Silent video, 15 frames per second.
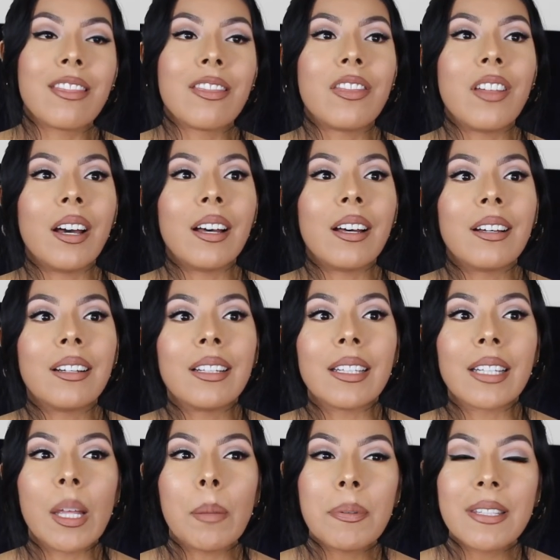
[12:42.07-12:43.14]

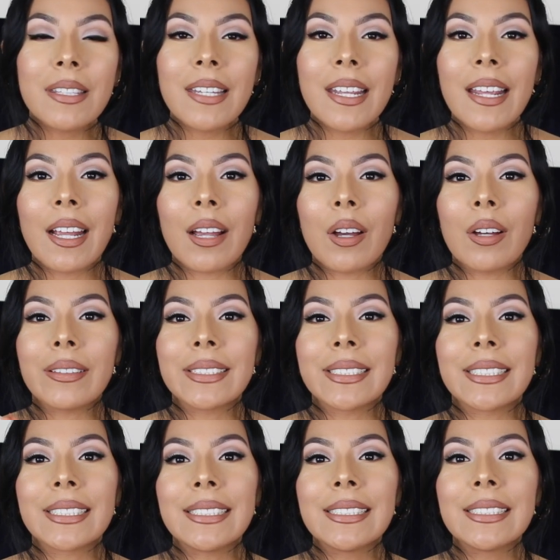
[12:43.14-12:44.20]
The lipstick
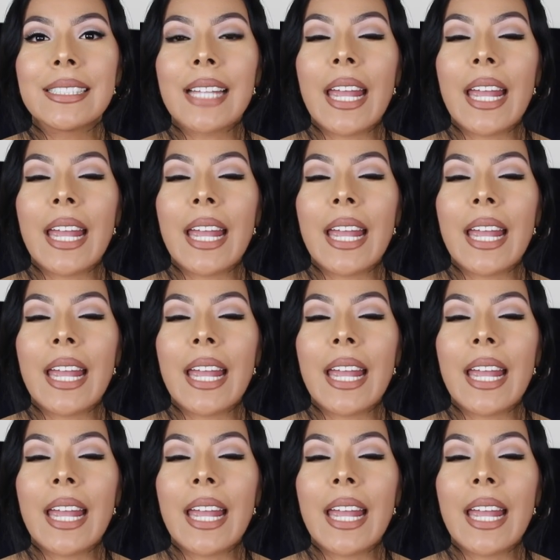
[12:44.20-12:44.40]
ooh,